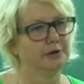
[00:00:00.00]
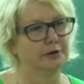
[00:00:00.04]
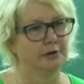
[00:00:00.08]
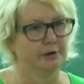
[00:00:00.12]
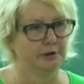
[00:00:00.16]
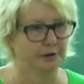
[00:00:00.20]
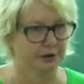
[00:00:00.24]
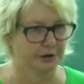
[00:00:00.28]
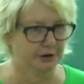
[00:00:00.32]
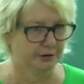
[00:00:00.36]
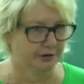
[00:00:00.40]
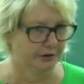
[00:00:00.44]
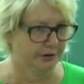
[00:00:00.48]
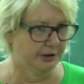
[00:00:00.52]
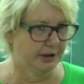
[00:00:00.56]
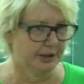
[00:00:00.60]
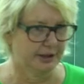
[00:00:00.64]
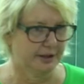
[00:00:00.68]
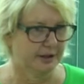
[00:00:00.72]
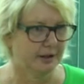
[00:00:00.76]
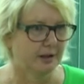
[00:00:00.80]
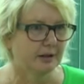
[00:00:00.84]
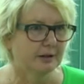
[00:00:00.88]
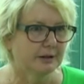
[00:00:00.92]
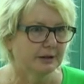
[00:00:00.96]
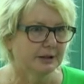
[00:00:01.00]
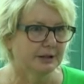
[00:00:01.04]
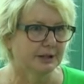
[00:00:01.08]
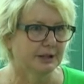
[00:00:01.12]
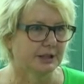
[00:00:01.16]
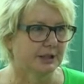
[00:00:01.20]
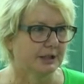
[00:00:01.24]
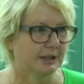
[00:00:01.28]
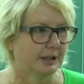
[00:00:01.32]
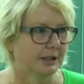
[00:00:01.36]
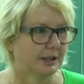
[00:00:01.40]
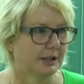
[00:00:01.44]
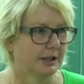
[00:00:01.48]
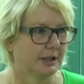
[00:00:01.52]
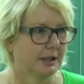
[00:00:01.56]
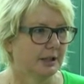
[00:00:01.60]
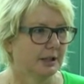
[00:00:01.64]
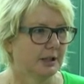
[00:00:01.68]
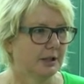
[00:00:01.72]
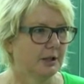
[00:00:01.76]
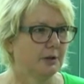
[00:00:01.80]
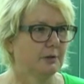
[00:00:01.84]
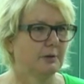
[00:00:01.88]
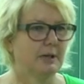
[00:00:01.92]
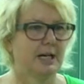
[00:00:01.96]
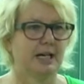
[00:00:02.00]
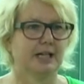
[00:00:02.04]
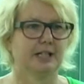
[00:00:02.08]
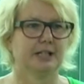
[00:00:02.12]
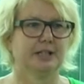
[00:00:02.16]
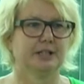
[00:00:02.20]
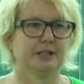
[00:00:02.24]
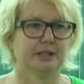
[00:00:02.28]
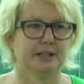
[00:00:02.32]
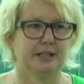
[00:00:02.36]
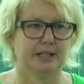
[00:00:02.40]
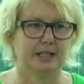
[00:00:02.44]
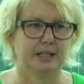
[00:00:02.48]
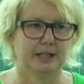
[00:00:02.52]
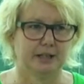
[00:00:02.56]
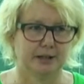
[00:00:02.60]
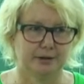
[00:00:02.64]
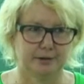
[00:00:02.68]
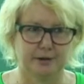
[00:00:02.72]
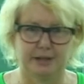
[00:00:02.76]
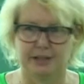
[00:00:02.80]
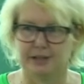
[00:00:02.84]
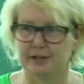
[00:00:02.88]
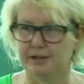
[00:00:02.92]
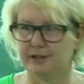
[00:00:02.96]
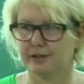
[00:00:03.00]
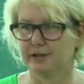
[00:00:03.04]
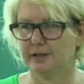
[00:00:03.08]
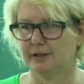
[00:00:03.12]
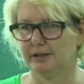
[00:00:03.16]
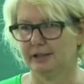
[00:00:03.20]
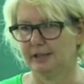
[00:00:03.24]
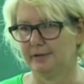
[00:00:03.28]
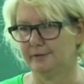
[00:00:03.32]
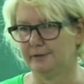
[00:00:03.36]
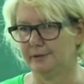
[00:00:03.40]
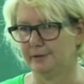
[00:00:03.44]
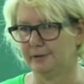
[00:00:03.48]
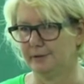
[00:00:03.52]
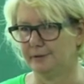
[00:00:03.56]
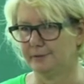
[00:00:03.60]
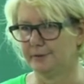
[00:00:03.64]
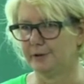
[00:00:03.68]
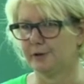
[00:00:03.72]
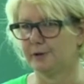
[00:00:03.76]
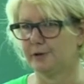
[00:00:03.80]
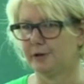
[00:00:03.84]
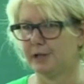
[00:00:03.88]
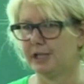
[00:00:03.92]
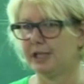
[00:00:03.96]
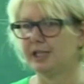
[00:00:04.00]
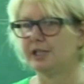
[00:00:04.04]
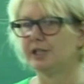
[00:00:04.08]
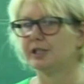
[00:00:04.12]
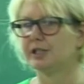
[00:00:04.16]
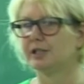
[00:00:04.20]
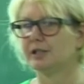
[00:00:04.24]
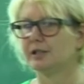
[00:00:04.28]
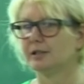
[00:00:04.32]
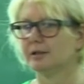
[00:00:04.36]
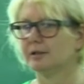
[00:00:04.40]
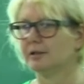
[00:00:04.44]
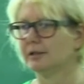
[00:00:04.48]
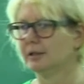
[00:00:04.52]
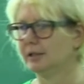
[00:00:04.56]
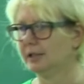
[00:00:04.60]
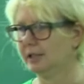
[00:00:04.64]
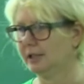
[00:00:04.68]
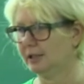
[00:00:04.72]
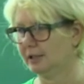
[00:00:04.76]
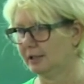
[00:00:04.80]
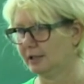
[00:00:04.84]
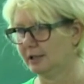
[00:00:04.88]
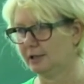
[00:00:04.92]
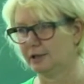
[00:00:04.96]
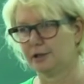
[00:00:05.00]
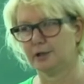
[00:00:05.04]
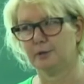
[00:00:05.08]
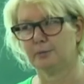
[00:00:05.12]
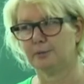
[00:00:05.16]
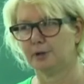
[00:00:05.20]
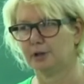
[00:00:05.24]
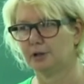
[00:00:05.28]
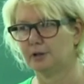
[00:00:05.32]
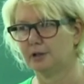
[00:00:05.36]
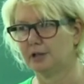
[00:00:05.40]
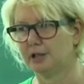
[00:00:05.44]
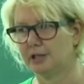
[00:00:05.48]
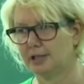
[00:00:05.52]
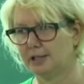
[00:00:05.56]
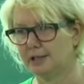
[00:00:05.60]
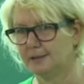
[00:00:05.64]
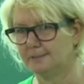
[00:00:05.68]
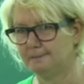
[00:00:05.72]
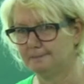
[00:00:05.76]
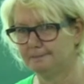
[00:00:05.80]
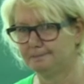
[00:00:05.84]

social psychology to actually increase the level of cohesion in our community?